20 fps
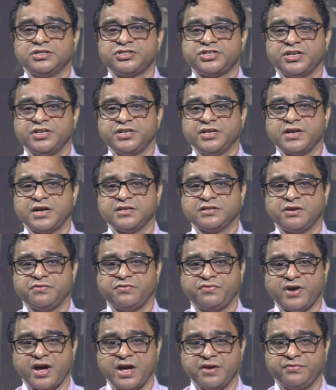children under
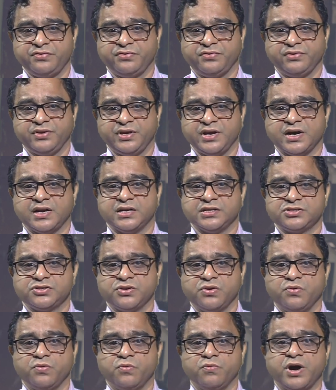5 years
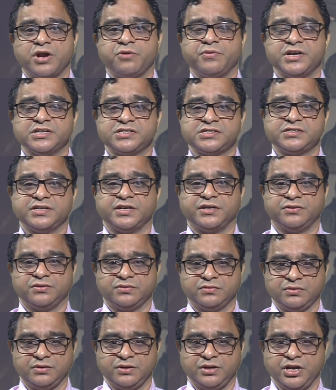who are wasted
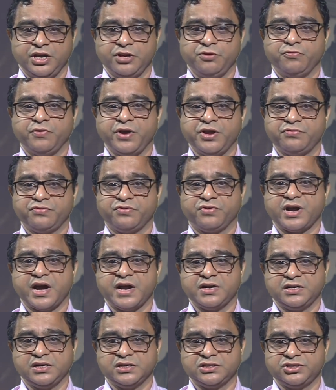in weight for
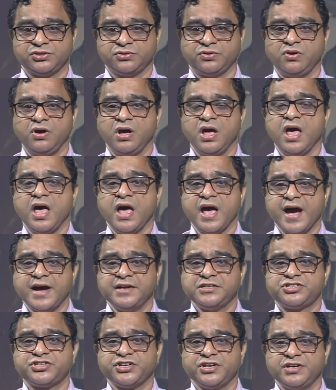height ratio,
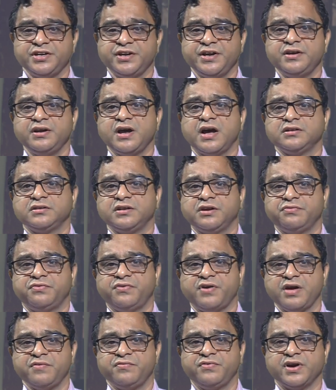and children under
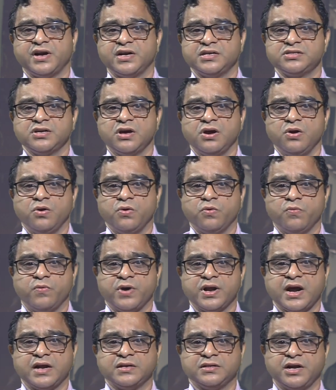5 years who
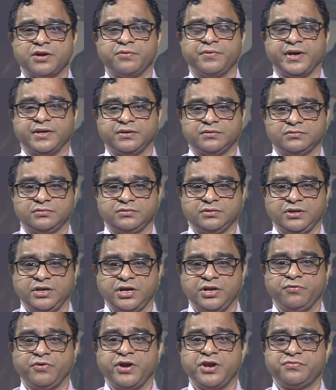are underweight
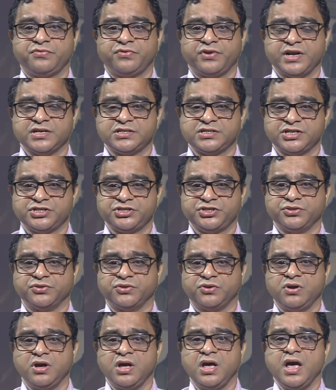in weight for age
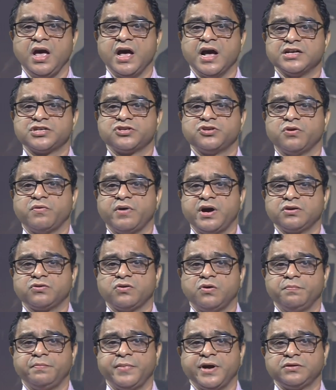ratio has lowered
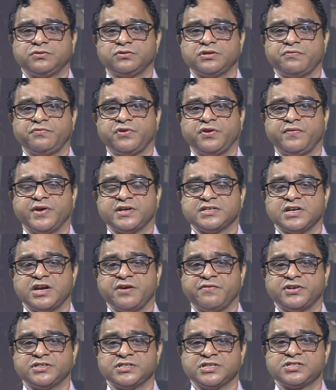compared to the previous
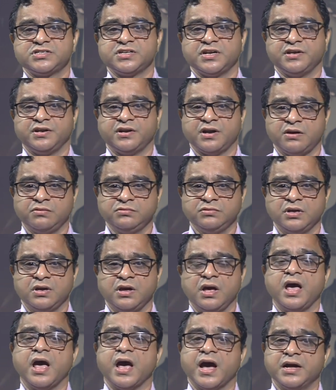NFSS study round,
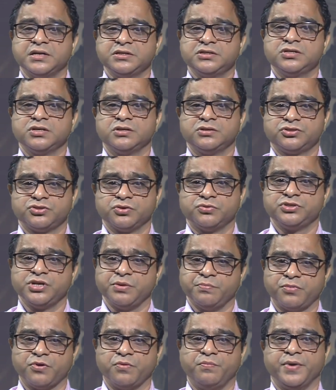hence shows
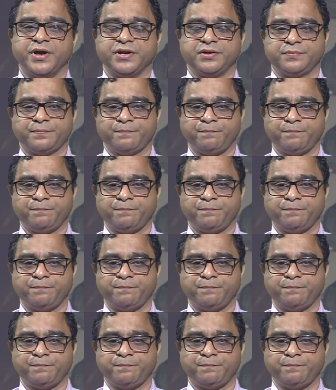improvement.